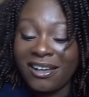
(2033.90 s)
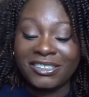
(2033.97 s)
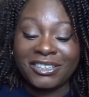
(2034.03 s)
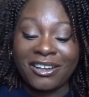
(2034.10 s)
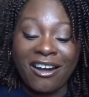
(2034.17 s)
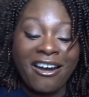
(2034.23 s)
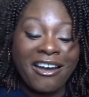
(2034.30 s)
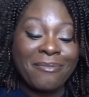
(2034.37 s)

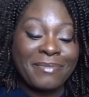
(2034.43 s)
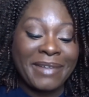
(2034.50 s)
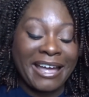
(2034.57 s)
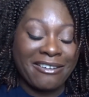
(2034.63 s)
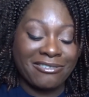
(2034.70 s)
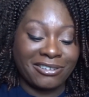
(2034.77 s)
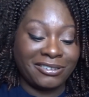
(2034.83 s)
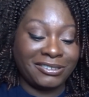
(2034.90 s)
So I'm
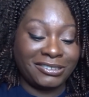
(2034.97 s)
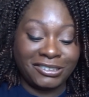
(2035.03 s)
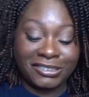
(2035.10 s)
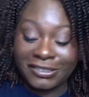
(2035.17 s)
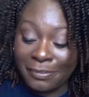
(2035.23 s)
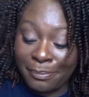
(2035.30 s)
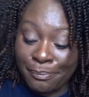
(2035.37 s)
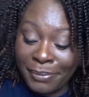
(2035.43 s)
now going to
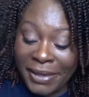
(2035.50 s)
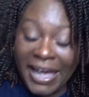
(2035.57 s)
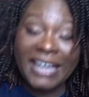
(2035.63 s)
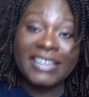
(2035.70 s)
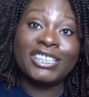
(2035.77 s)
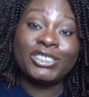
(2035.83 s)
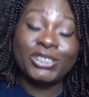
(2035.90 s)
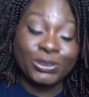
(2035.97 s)
just
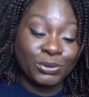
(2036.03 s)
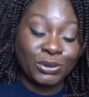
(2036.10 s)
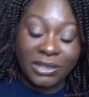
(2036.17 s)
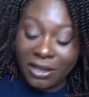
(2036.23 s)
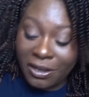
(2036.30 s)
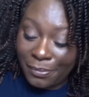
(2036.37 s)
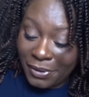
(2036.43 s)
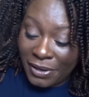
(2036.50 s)
pack this all
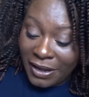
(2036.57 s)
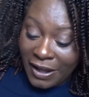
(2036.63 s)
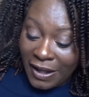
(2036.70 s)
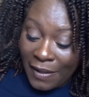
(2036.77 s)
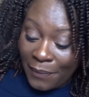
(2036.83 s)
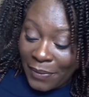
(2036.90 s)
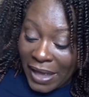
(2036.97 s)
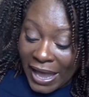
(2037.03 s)
up
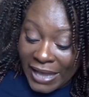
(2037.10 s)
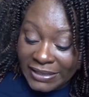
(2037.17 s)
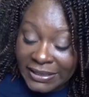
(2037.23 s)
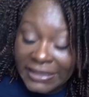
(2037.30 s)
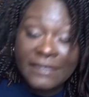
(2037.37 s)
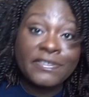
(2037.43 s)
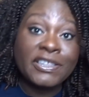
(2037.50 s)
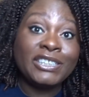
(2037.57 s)
and
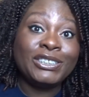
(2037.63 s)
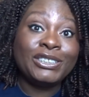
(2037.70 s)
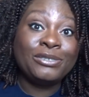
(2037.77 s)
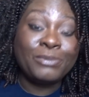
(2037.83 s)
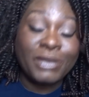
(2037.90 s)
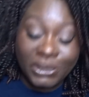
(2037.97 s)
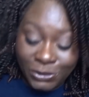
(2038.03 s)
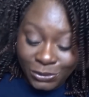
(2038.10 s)
give this
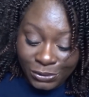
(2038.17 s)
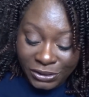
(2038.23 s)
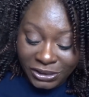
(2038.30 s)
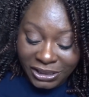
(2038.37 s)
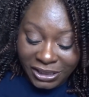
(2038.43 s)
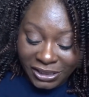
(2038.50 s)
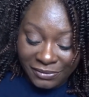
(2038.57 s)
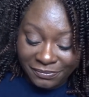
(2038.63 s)
to my
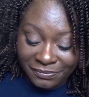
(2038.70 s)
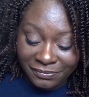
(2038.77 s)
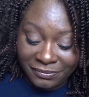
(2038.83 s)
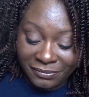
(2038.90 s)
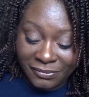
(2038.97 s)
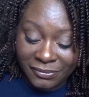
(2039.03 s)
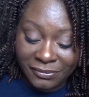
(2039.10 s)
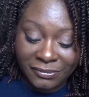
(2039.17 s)
daughter,
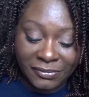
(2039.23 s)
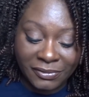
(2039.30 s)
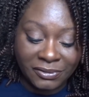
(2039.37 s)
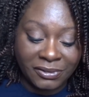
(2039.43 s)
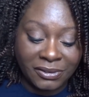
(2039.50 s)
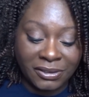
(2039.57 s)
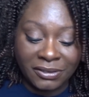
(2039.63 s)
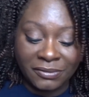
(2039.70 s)

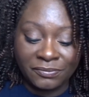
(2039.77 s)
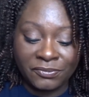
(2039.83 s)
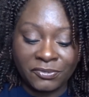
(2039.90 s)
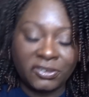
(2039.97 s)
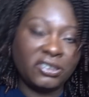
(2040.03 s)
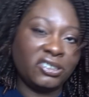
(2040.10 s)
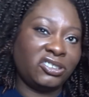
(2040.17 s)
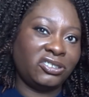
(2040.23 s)

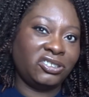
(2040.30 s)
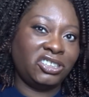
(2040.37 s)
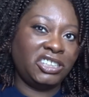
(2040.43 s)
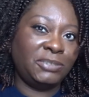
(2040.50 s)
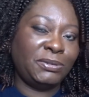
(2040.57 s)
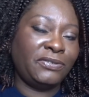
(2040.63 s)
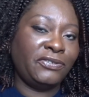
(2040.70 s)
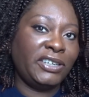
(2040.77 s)
because
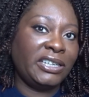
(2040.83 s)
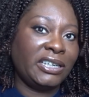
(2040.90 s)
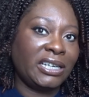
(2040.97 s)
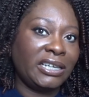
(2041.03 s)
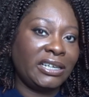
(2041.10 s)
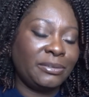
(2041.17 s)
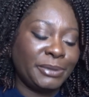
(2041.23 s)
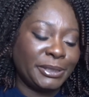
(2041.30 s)
she's been feeling a
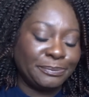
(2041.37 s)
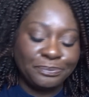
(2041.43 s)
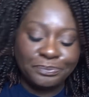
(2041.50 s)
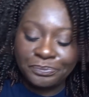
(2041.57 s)
little bit,